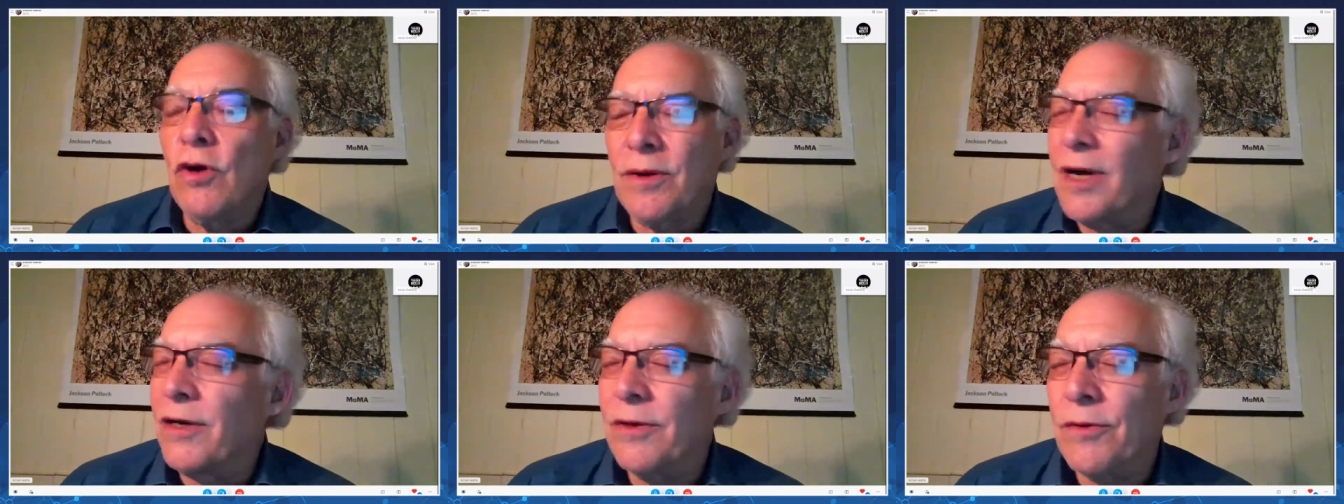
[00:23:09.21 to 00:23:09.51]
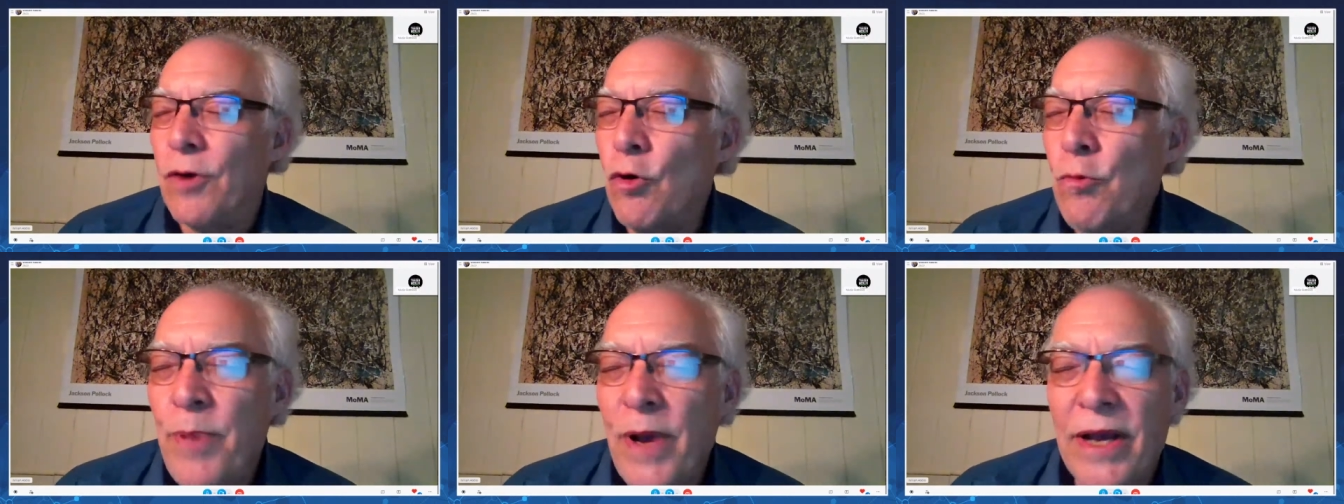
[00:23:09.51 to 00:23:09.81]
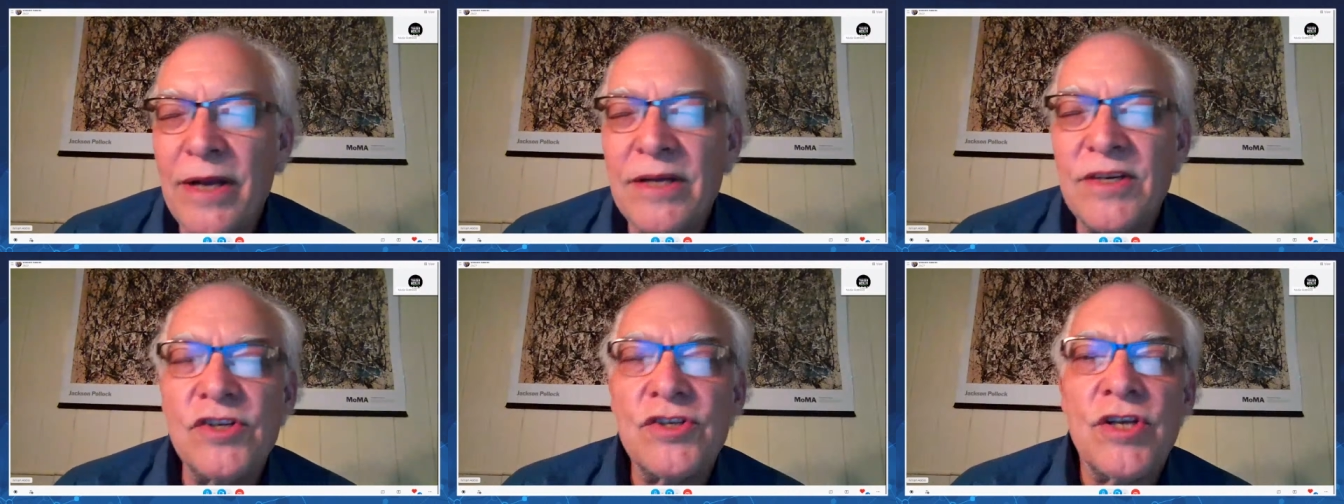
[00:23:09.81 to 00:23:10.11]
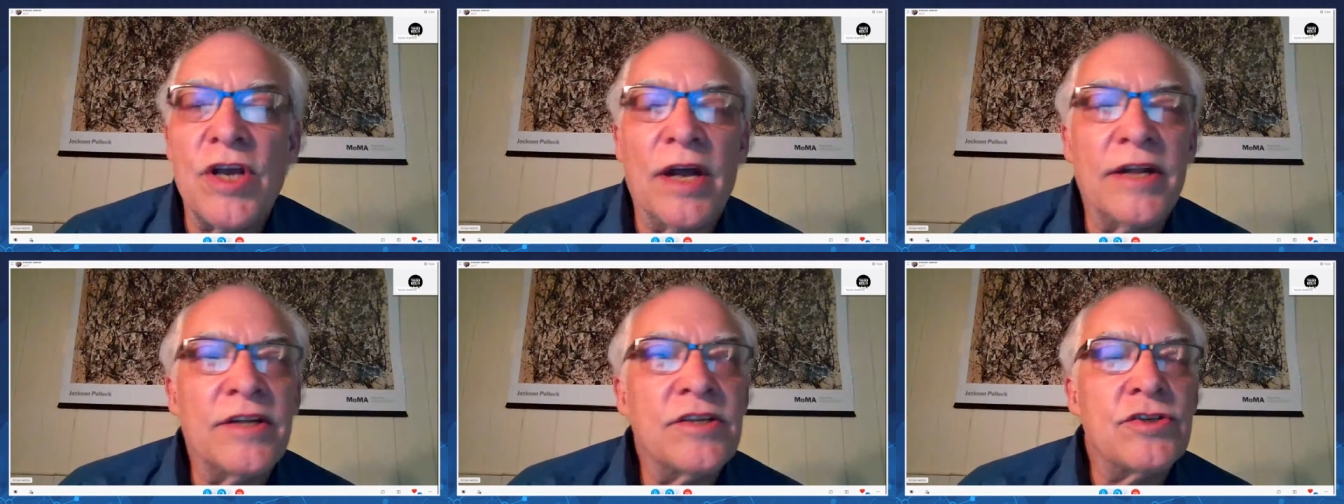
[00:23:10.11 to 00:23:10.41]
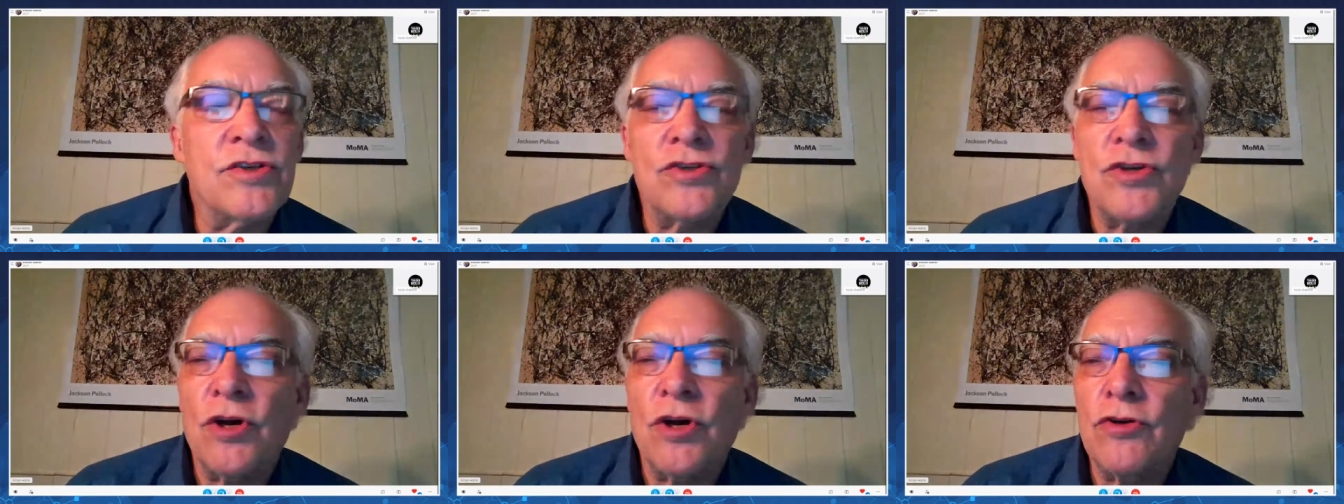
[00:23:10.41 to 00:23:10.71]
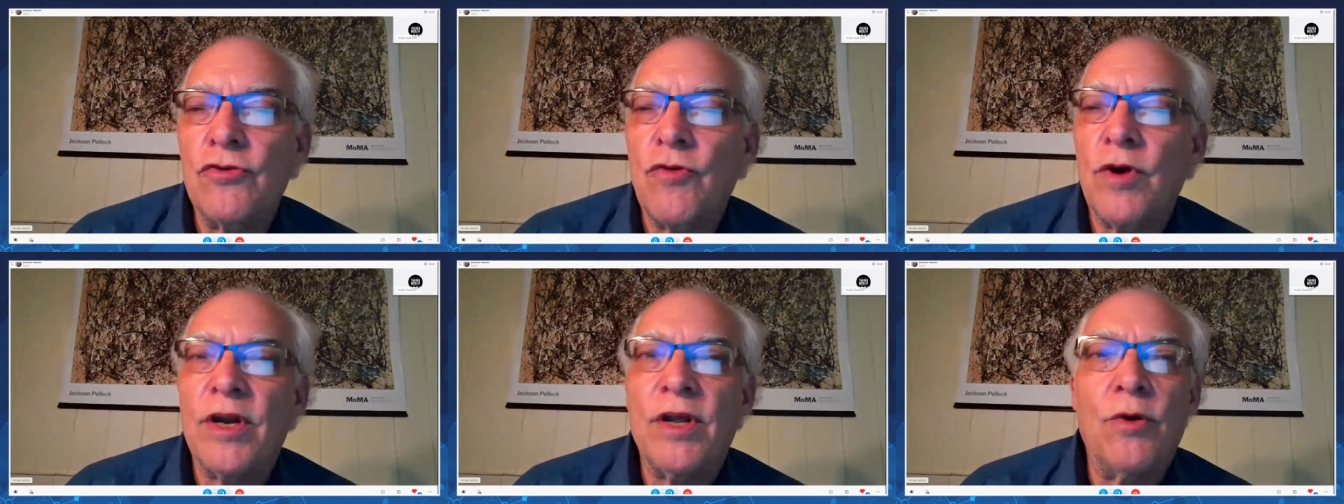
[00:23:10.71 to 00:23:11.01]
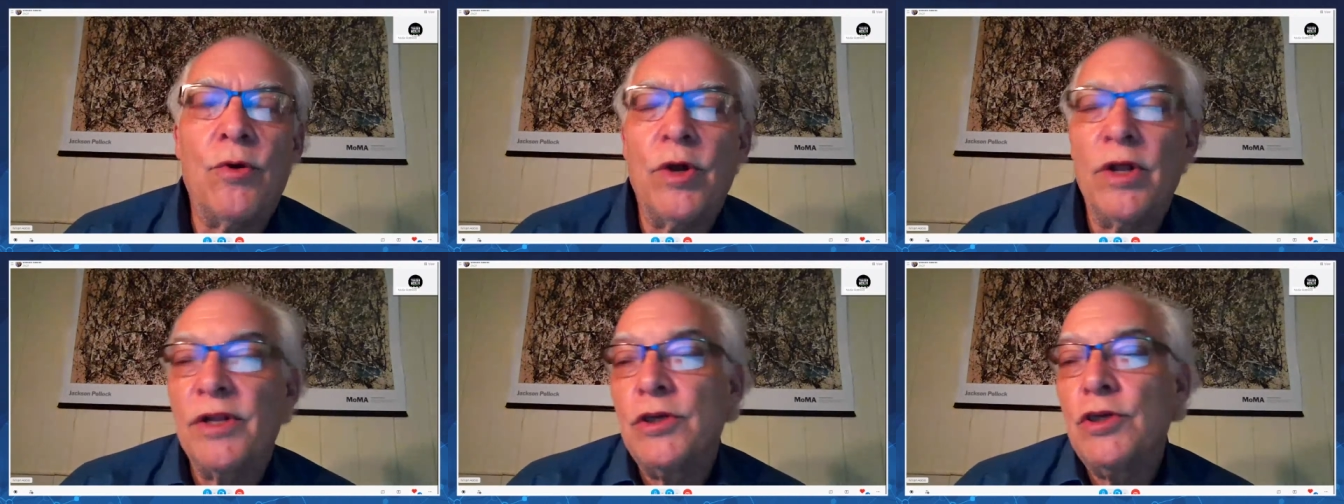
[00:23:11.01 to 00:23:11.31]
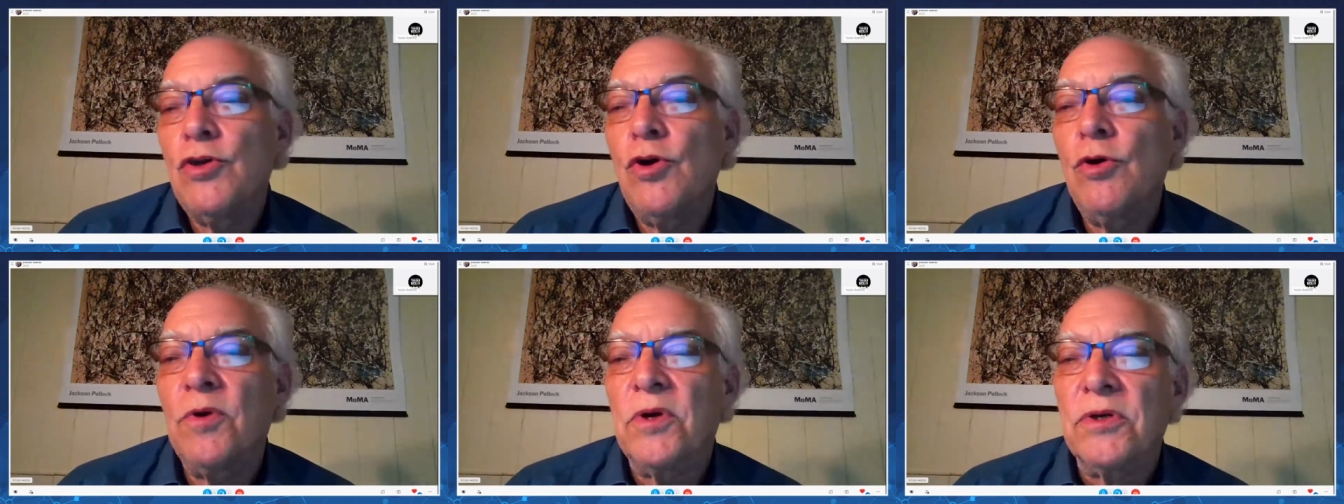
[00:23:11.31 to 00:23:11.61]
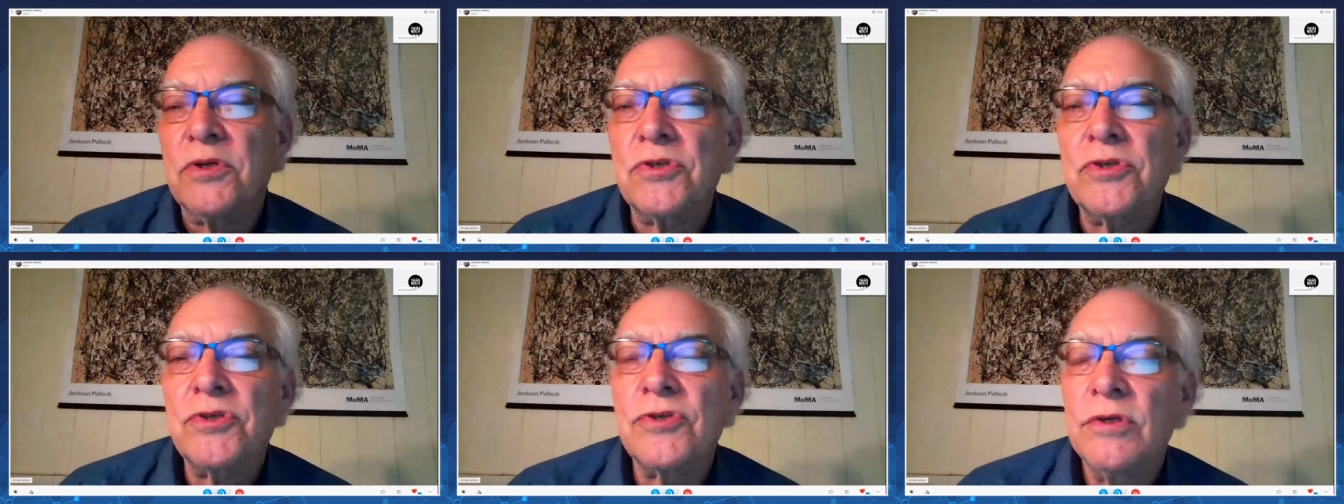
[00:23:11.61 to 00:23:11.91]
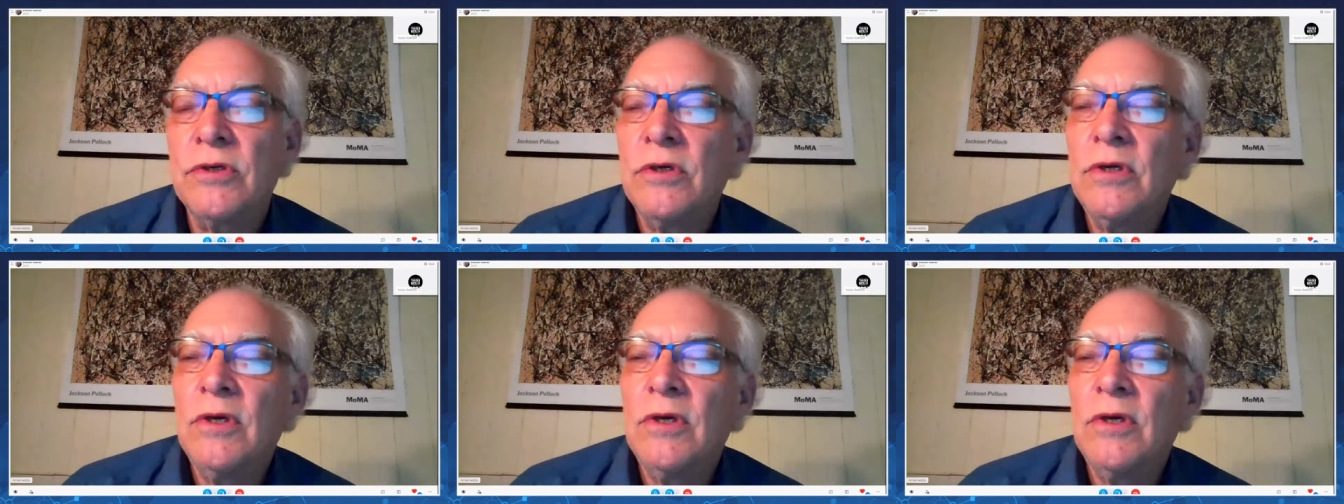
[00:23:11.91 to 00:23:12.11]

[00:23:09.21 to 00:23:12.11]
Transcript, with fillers: uh, OPEC decides to start trading oil in euros?